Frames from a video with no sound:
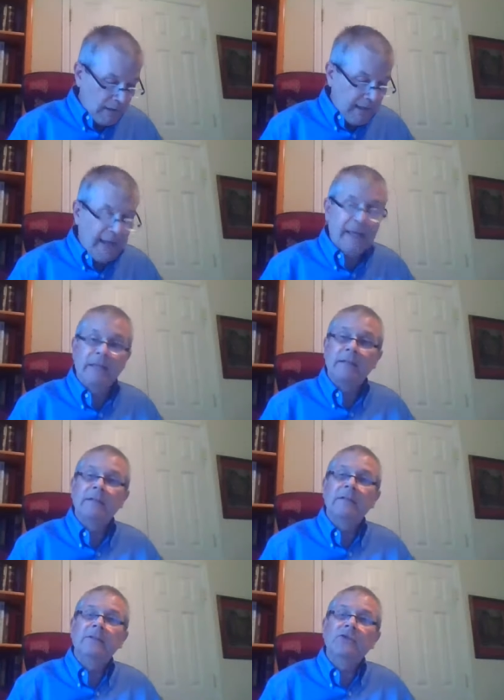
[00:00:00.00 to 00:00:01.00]
And
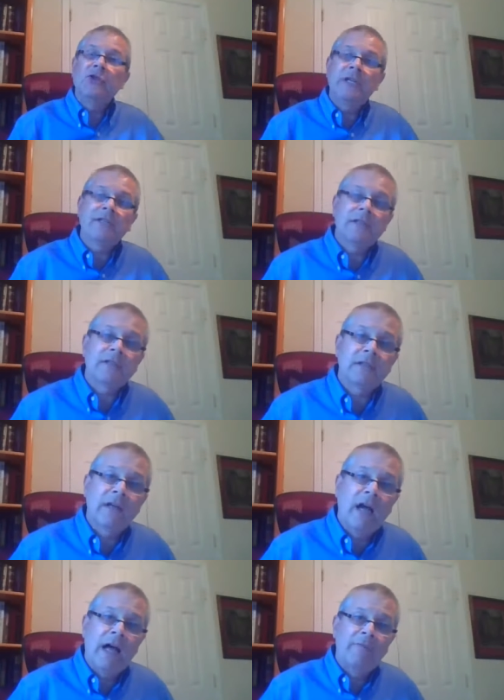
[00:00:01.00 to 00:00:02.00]
Jesus
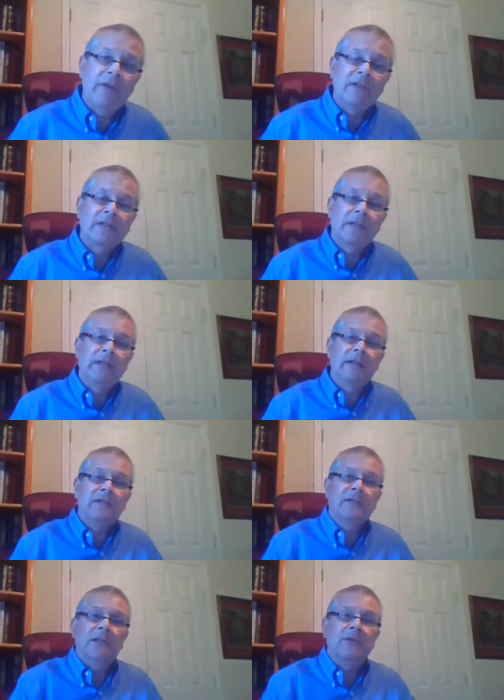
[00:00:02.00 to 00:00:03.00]
obviously
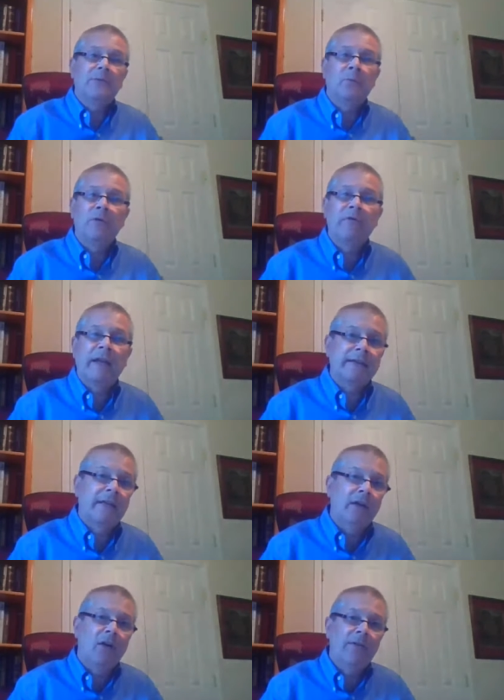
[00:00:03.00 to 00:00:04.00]
is
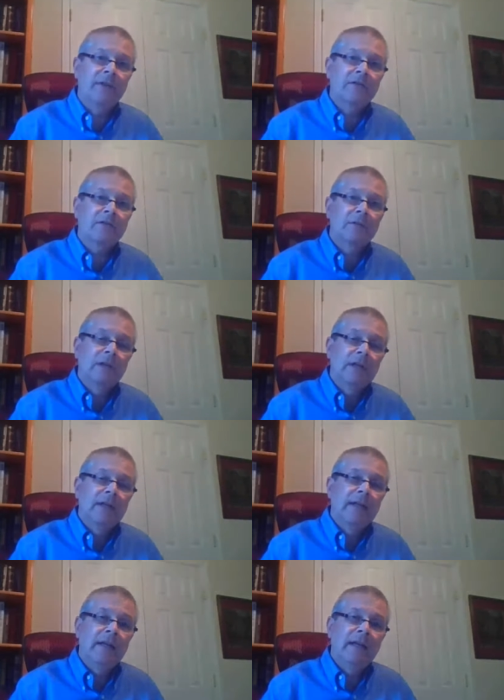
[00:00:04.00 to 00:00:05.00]
reflecting on this
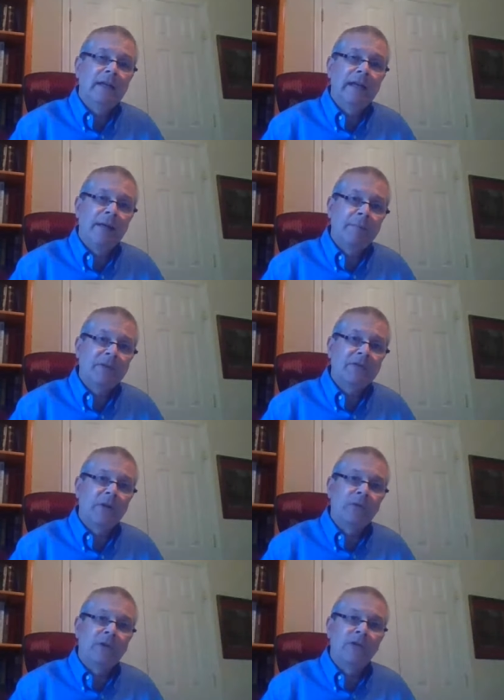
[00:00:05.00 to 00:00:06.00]

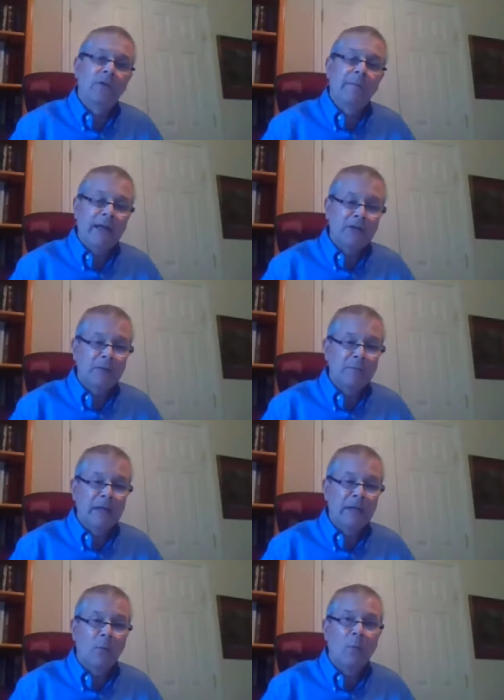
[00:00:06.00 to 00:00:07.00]
episode. Can you imagine
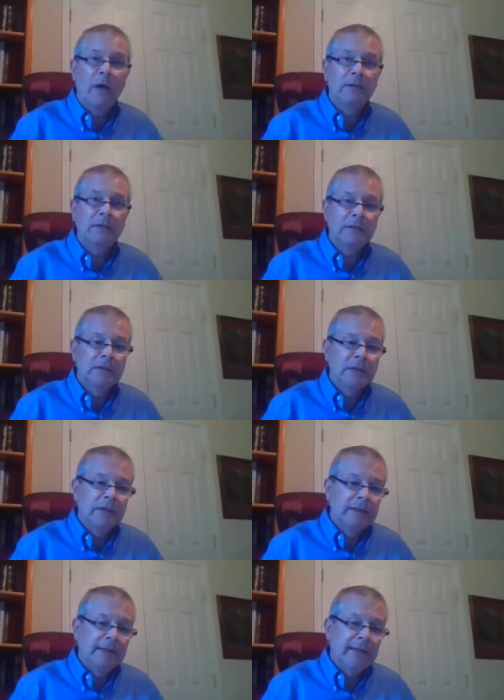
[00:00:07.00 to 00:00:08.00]
being the one
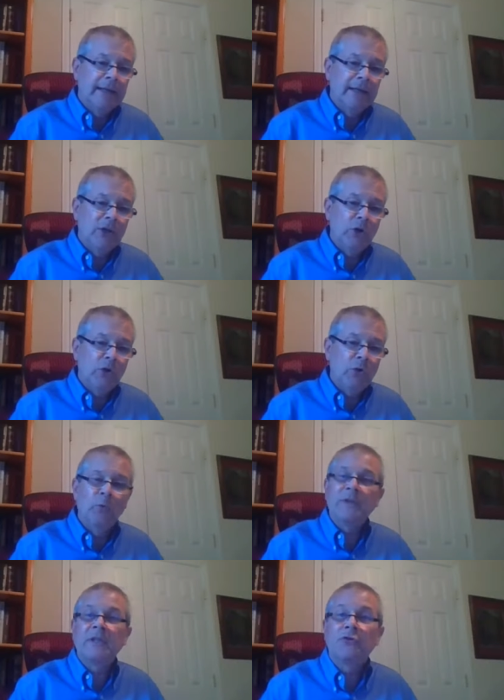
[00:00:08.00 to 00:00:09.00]
who
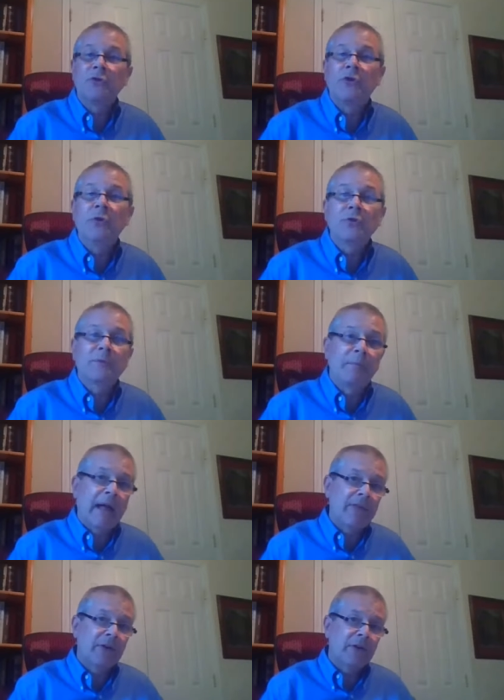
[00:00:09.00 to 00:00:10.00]
was introduced
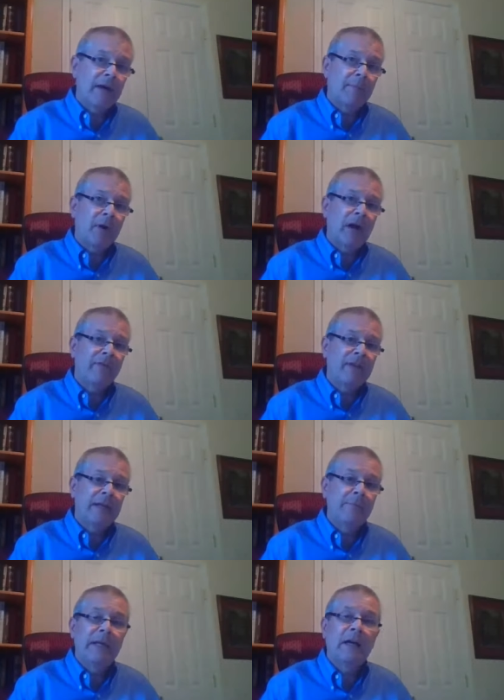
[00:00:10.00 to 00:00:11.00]
by the great prophet,
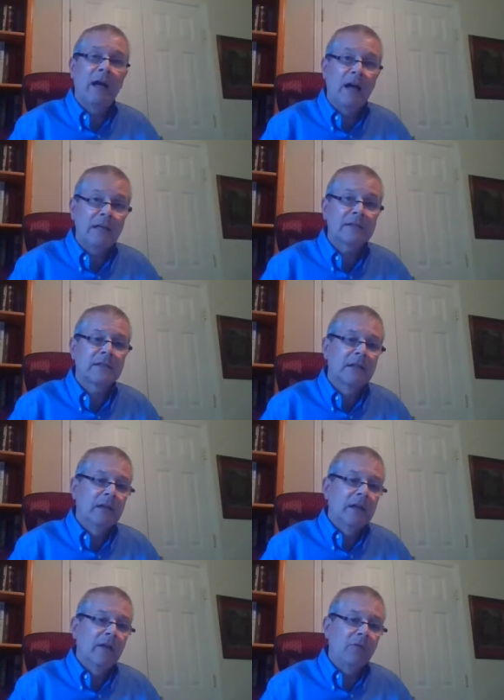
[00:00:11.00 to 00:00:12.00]
and because
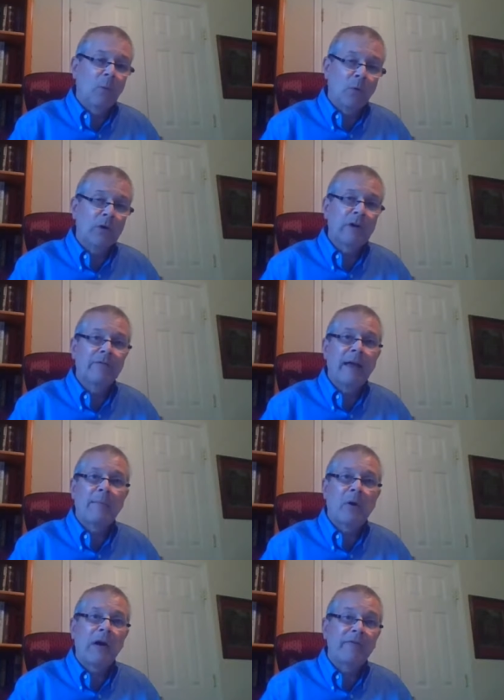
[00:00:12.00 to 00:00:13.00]
of the work of
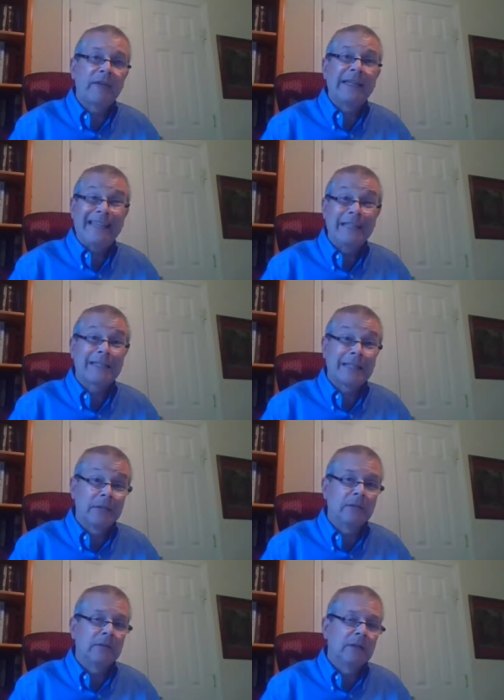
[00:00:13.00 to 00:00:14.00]
that prophet, he is
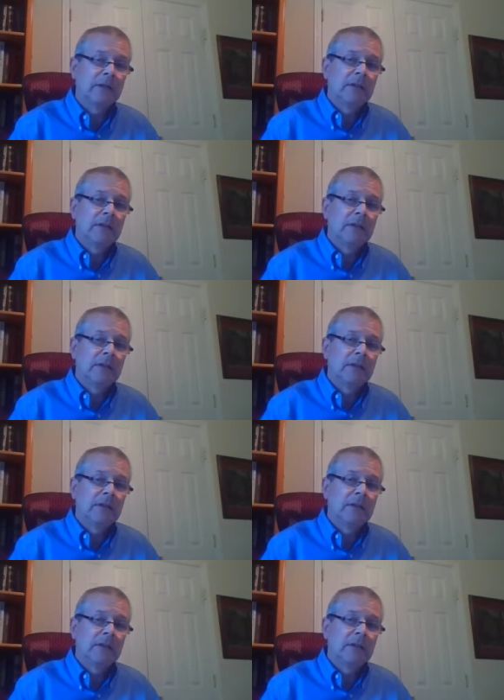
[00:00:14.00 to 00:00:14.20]
killed?